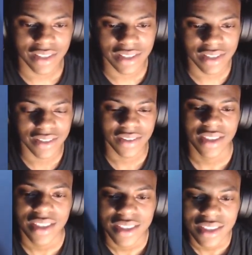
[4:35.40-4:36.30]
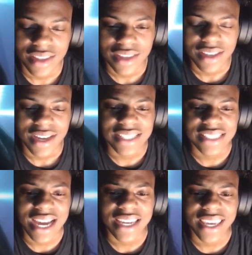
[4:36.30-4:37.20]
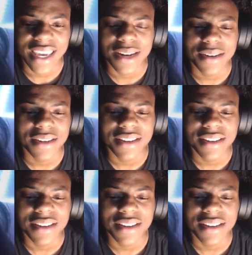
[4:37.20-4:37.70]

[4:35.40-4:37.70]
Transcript: What? I said I can.